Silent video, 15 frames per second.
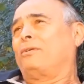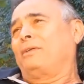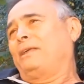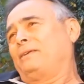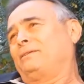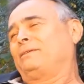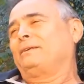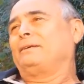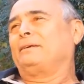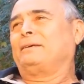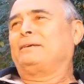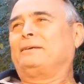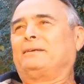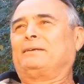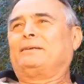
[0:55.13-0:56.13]

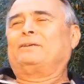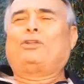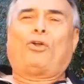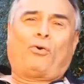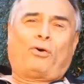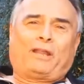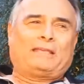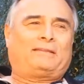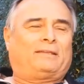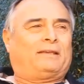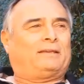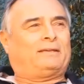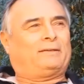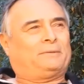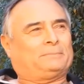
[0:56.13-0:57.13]
You know what I think?